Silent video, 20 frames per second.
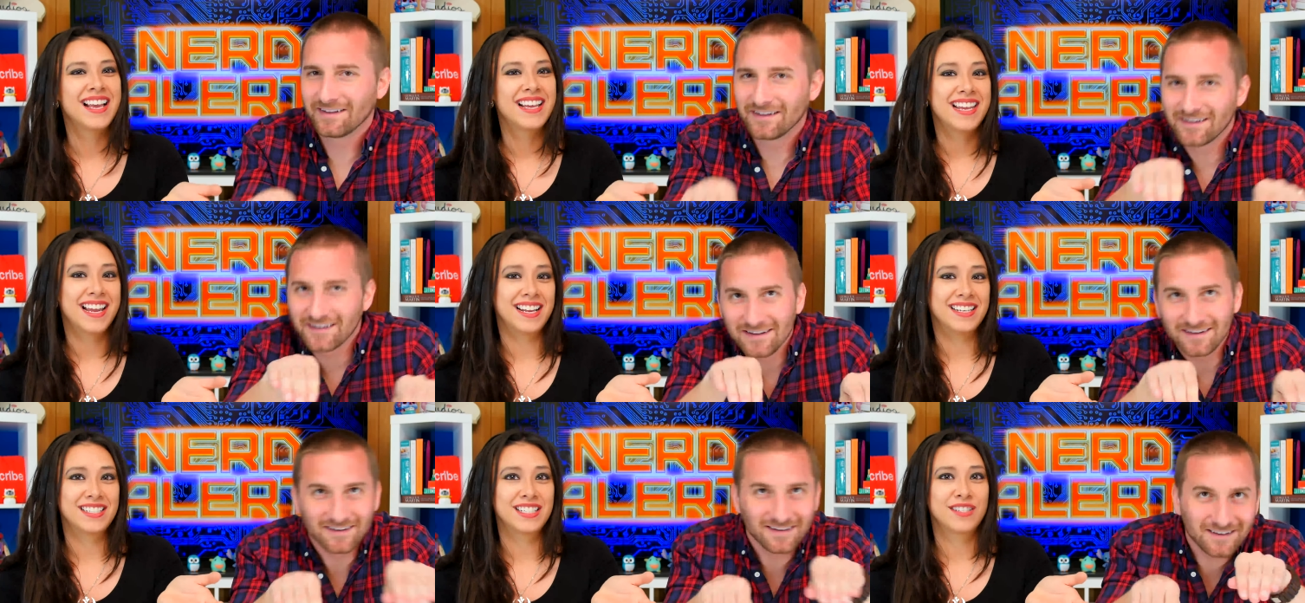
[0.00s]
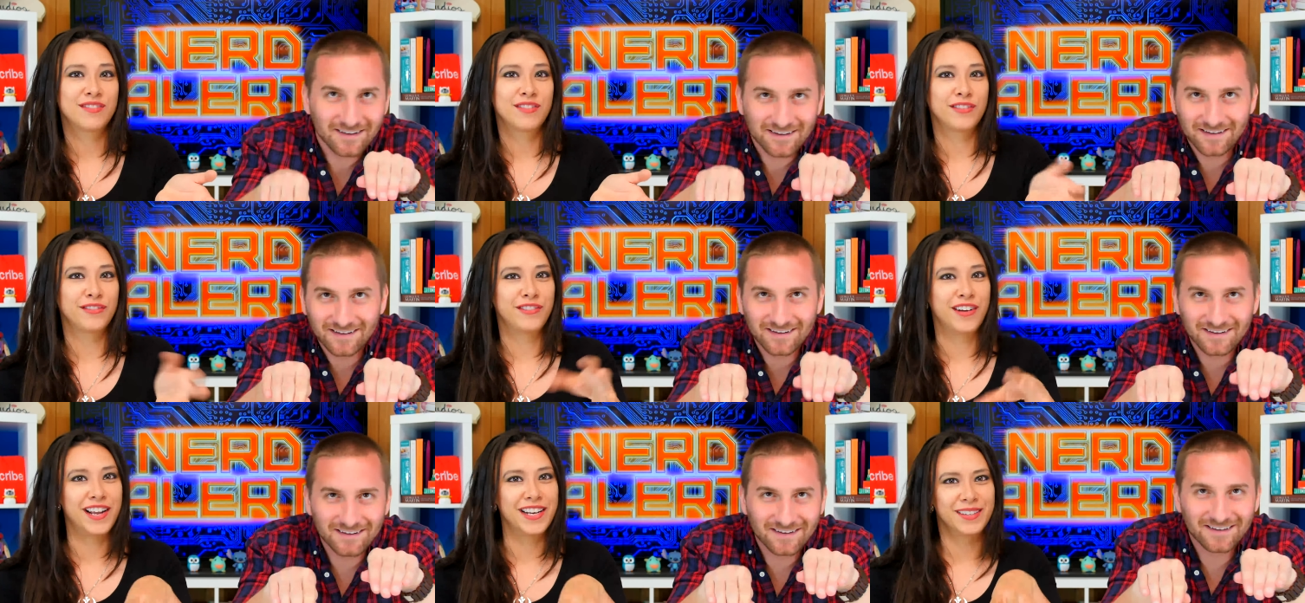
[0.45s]
Speaker 1: Yeah, just for
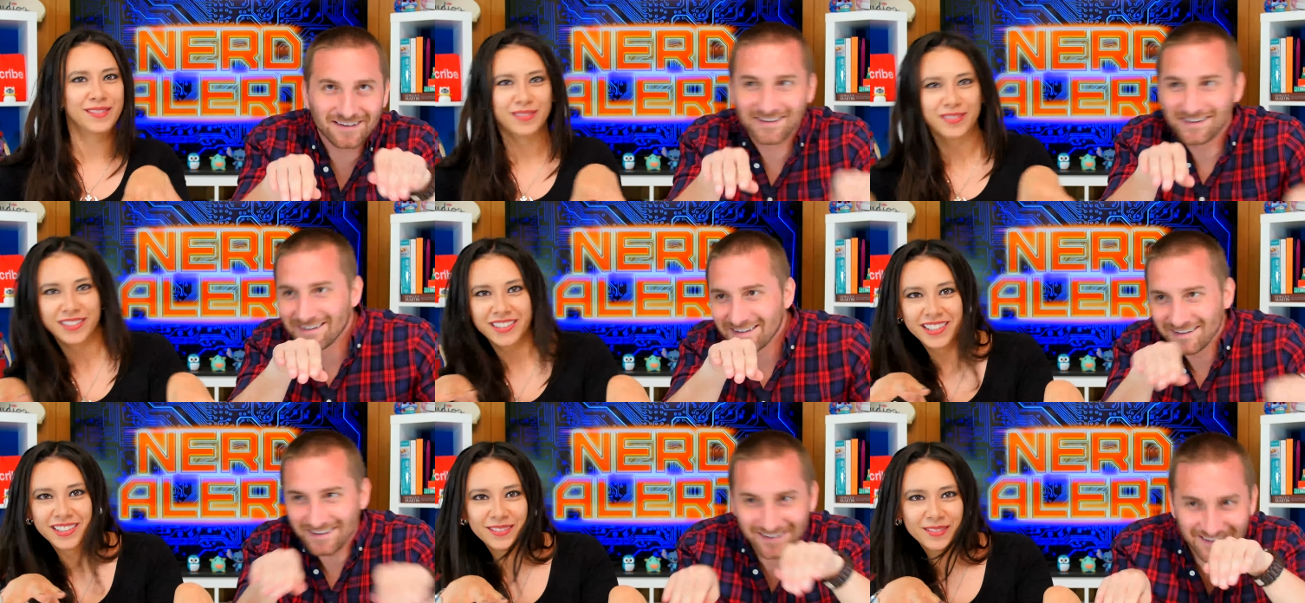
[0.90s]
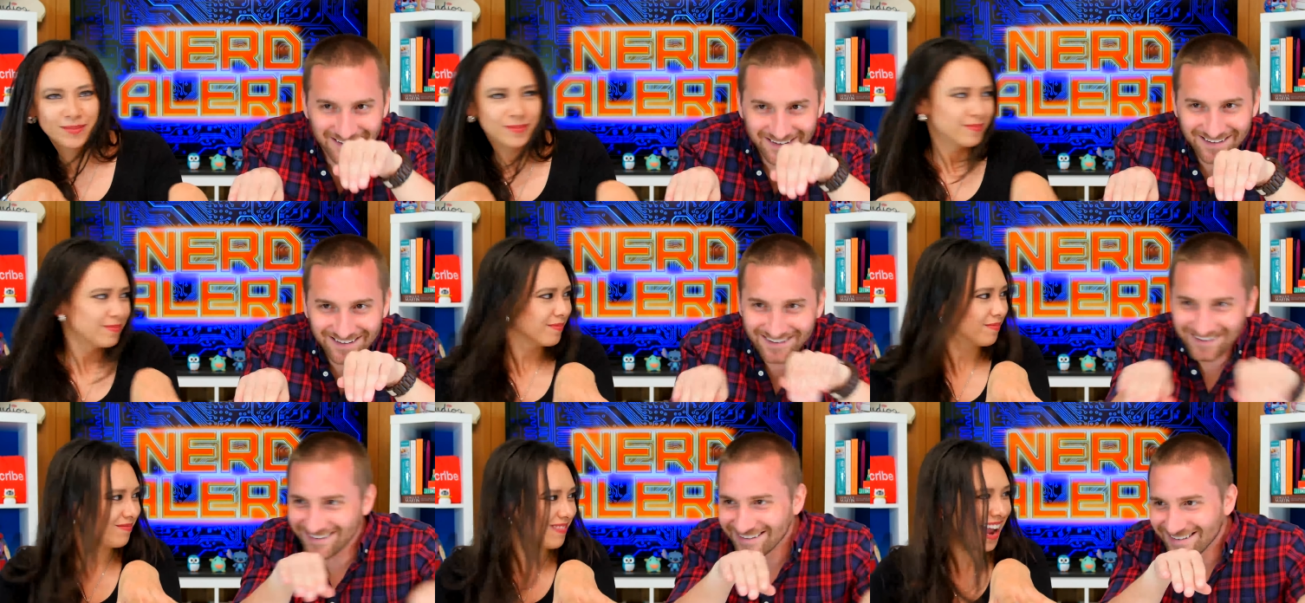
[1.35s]
fun.
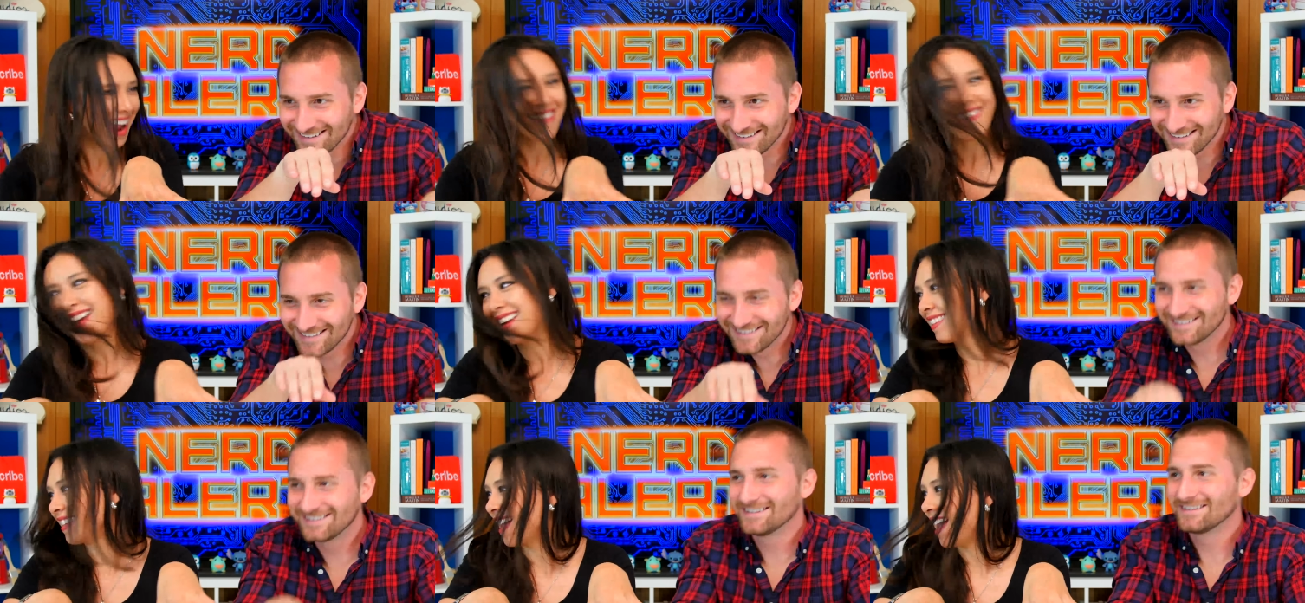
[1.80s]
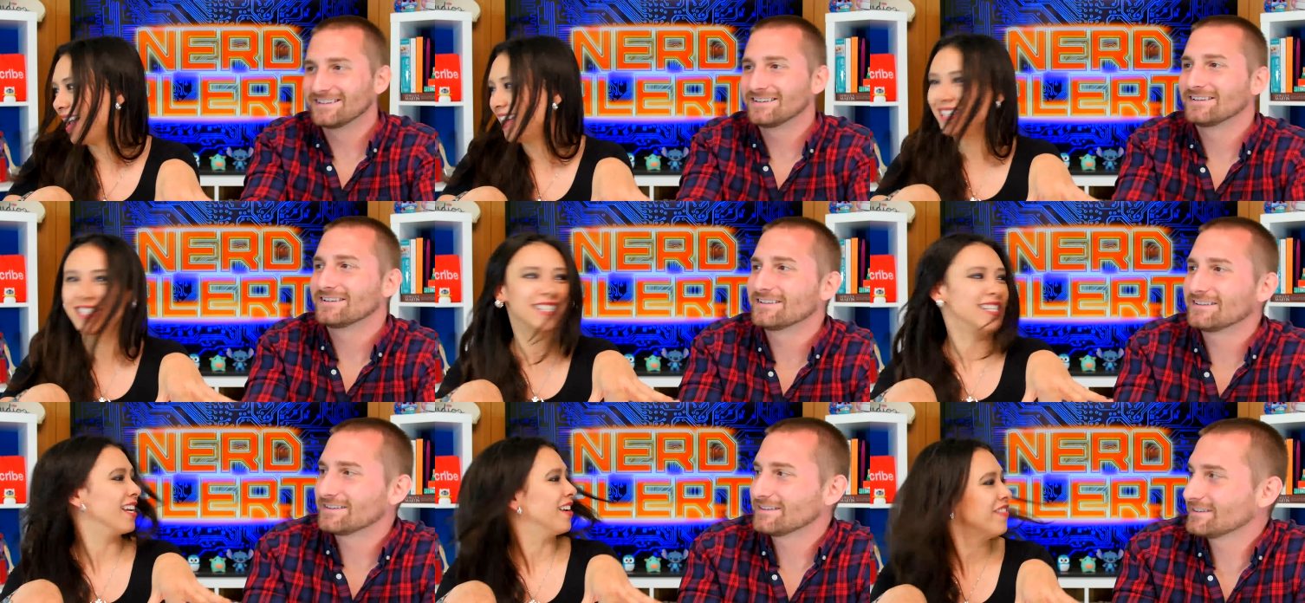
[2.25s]
I like the
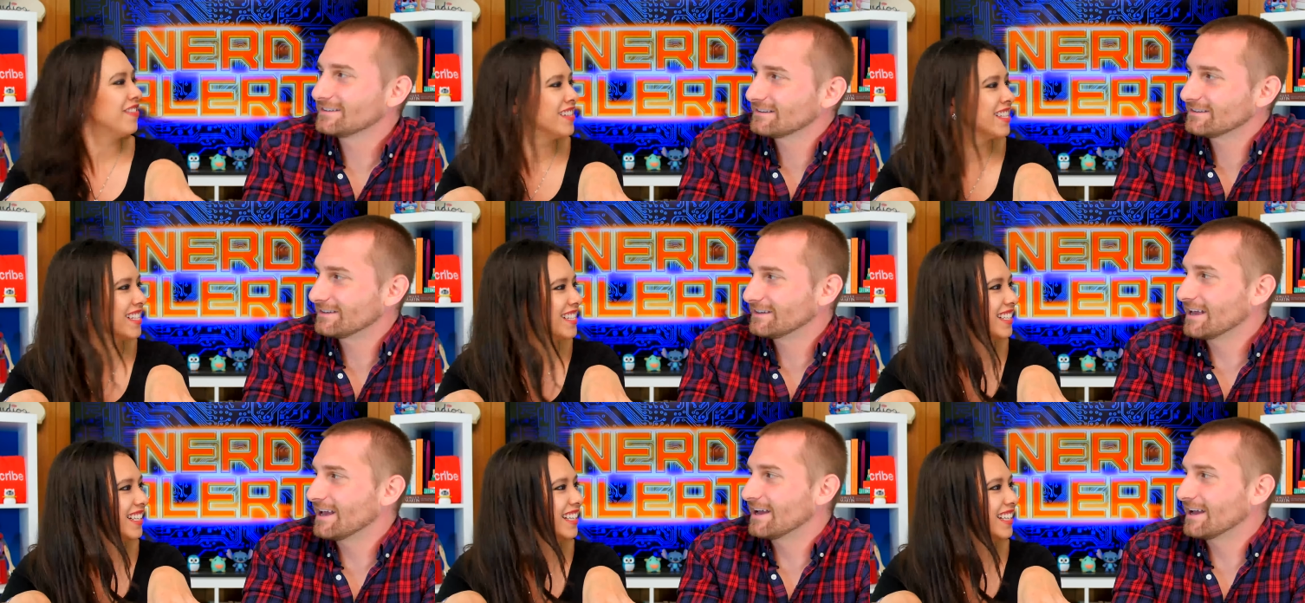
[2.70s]
head shifts.